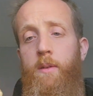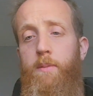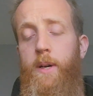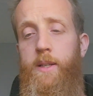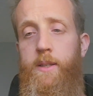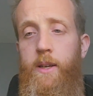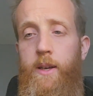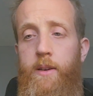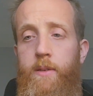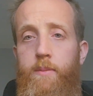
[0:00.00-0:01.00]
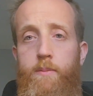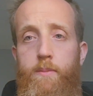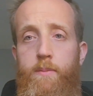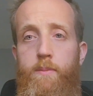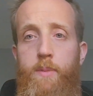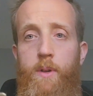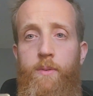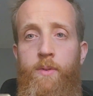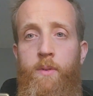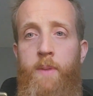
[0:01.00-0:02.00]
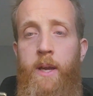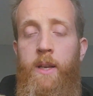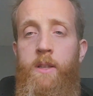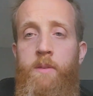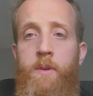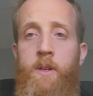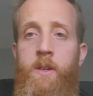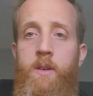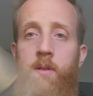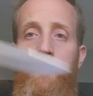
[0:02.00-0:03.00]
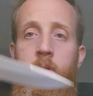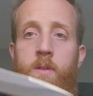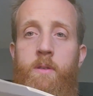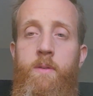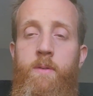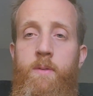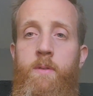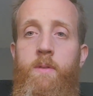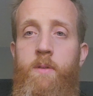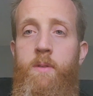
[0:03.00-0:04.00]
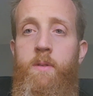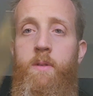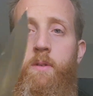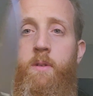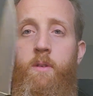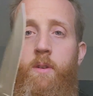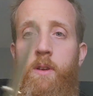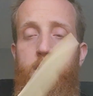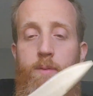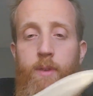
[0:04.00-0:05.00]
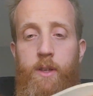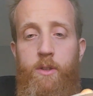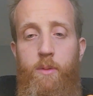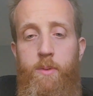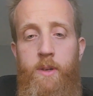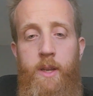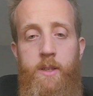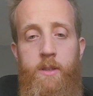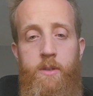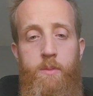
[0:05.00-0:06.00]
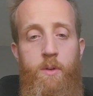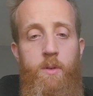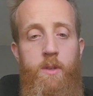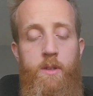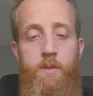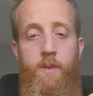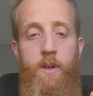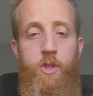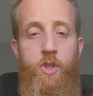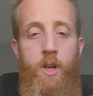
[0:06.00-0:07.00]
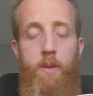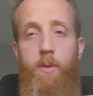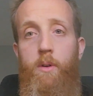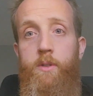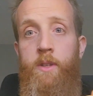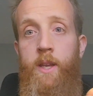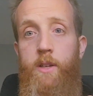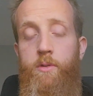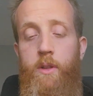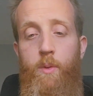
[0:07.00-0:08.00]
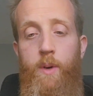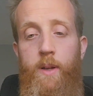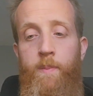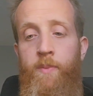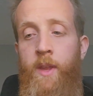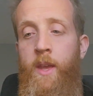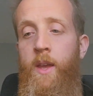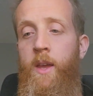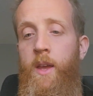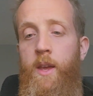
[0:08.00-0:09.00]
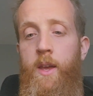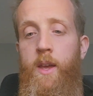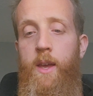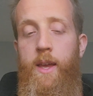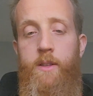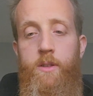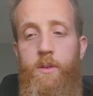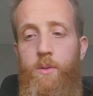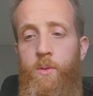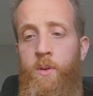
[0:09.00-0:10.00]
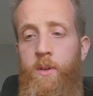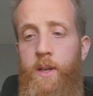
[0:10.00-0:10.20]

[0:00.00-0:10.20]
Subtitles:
But beautiful mechanism on here. It flicks open nice and smooth. It's very sharp, holds an edge really well. And so,